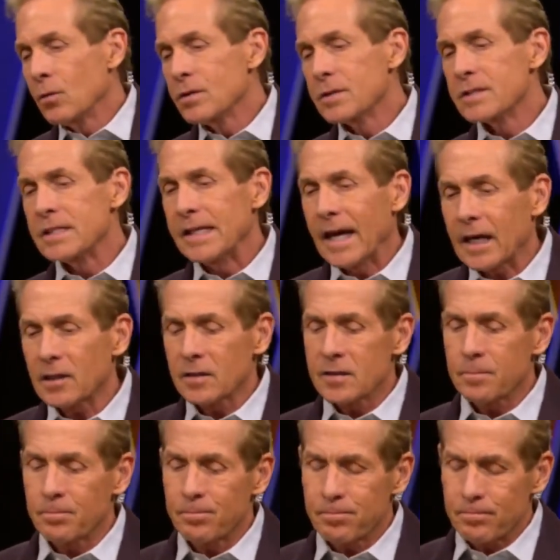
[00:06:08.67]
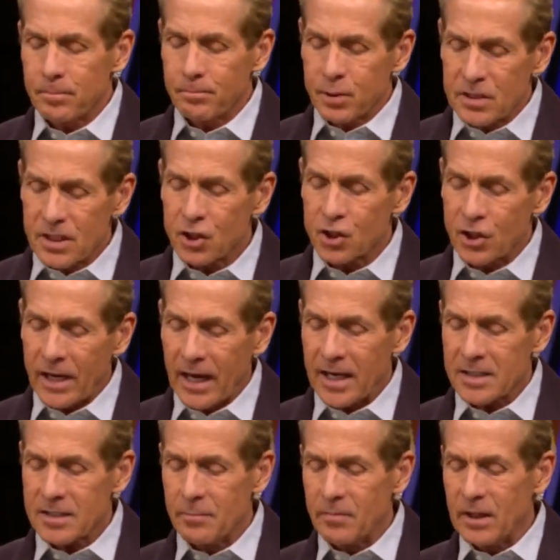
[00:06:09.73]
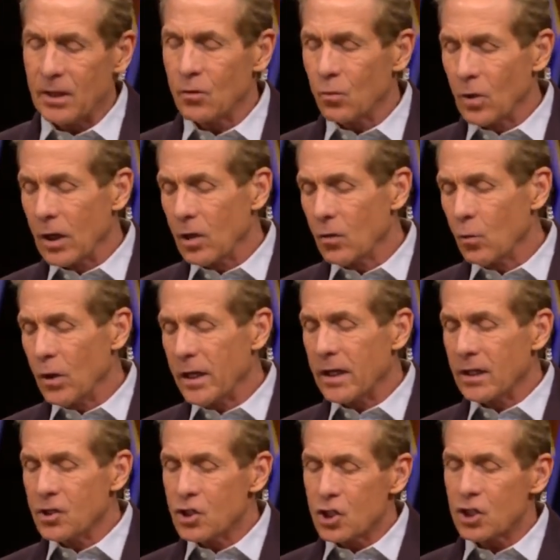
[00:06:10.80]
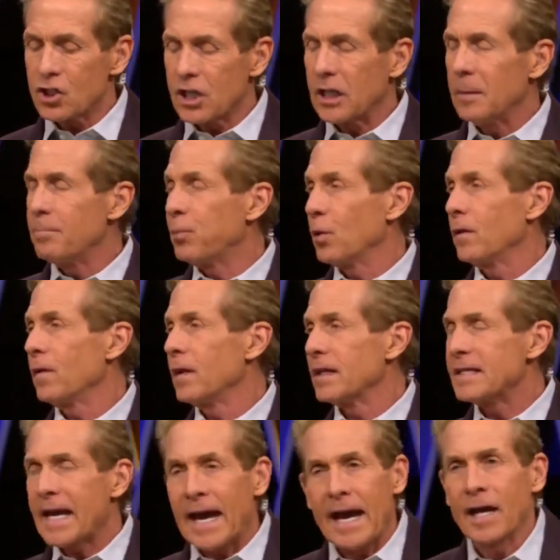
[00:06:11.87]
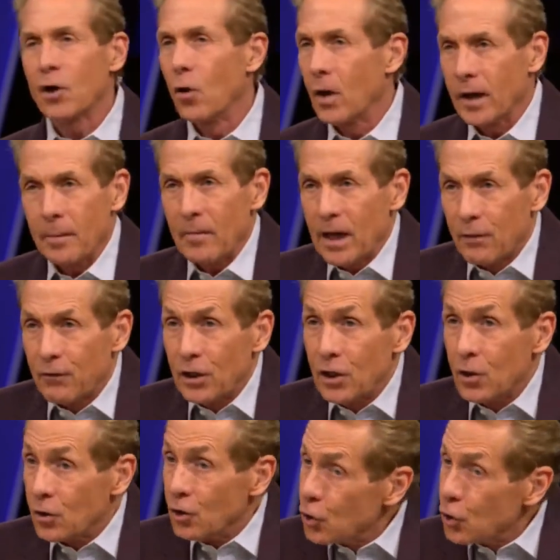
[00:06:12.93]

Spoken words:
Seattle's position has to be, well, we can just keep putting the tag on him every year.